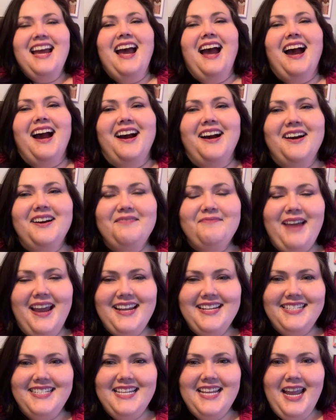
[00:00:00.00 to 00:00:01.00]

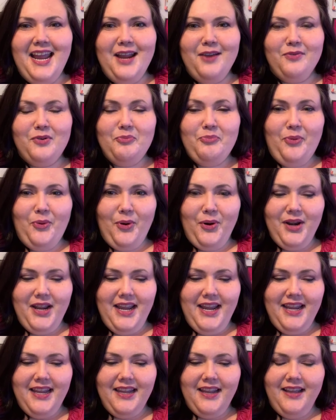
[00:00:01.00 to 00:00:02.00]
ACA
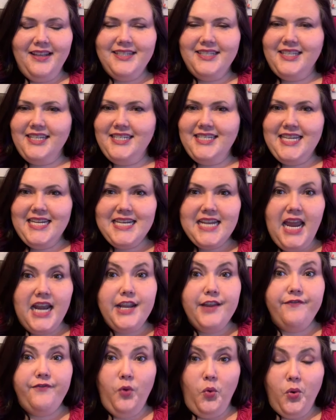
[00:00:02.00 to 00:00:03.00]
reporting, it's the
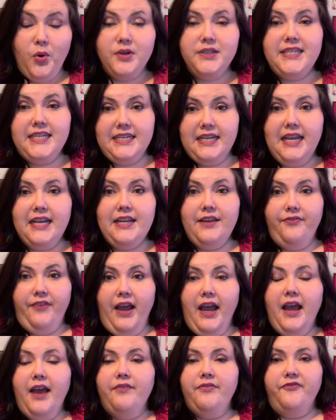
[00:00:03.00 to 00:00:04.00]
1094,
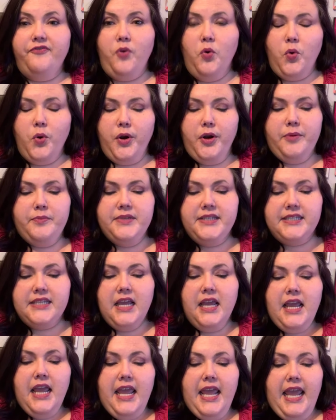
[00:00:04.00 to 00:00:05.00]
1095 forms.
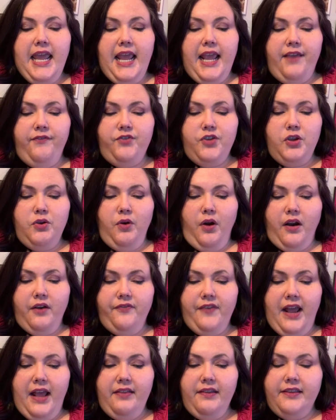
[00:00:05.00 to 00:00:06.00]
If you are
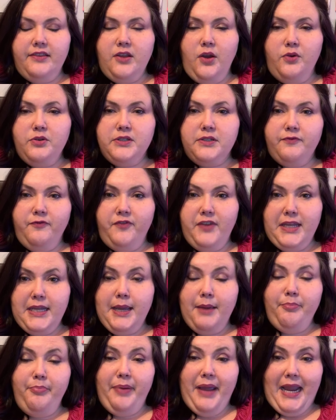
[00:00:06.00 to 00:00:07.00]
filing those
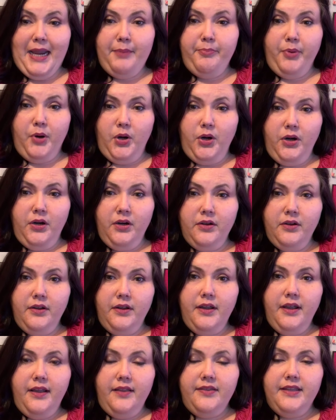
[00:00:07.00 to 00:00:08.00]
via paper,
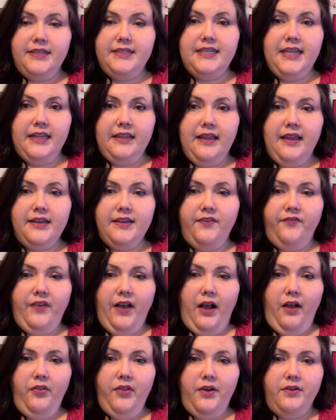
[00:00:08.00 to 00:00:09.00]
the deadline to
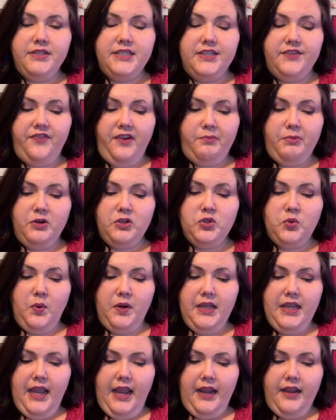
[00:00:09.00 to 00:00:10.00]
file those is February
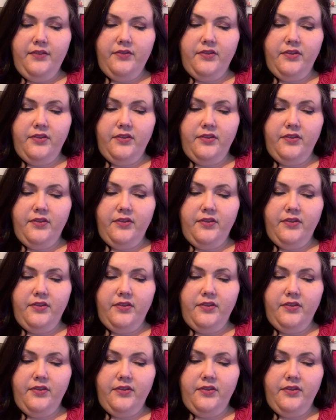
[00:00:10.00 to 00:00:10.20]
28th.